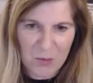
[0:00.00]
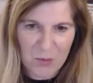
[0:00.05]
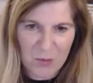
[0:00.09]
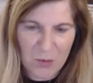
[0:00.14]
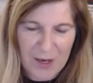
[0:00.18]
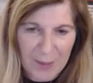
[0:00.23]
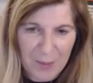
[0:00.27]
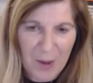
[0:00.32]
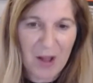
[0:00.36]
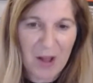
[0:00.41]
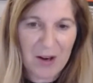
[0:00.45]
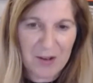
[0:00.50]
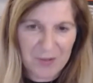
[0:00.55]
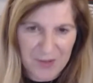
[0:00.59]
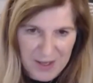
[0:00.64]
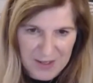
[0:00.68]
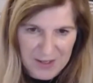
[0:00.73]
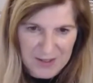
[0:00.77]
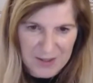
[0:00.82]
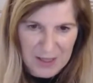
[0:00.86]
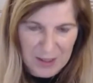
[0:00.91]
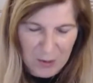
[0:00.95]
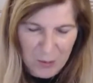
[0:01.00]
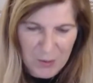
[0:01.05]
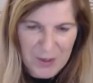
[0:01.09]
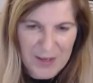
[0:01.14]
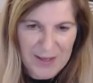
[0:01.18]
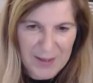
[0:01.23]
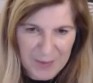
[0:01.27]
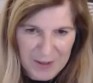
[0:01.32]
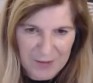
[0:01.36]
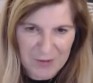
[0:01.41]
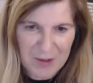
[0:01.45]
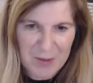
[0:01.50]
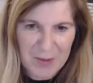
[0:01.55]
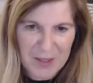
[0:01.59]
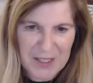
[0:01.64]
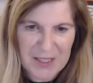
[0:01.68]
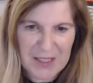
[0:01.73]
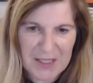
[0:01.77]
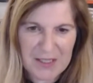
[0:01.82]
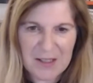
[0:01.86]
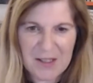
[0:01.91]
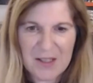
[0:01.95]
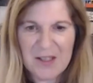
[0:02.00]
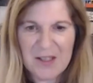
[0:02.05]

would help all of us. I think would help everybody.